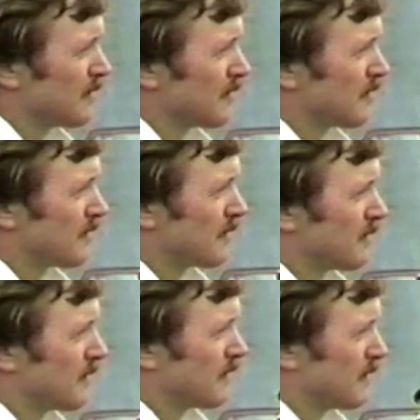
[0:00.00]

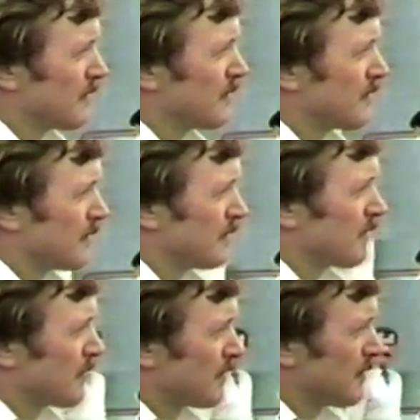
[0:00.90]

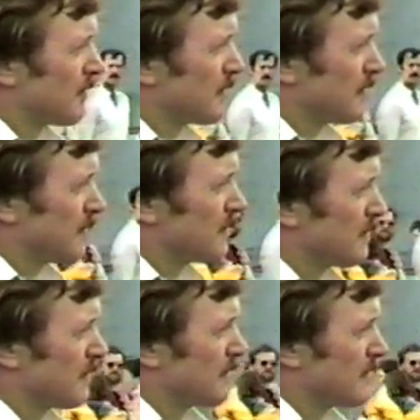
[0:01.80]

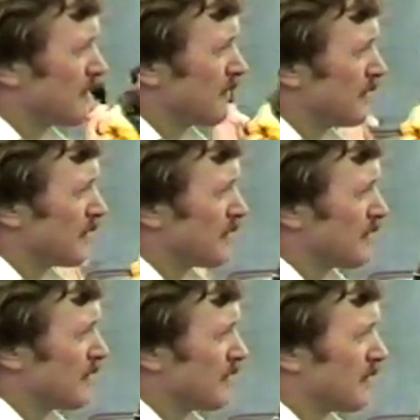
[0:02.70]

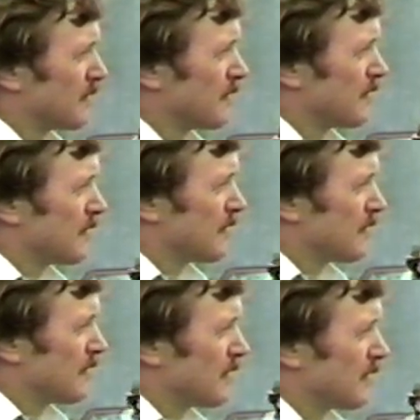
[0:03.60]

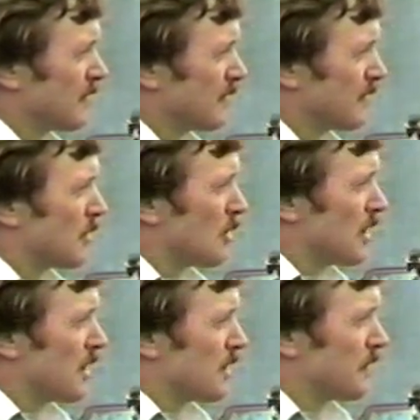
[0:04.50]

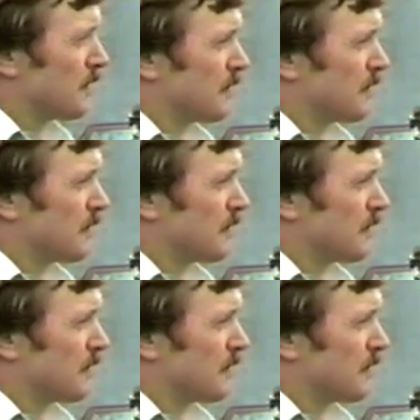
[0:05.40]
This person isn't speaking.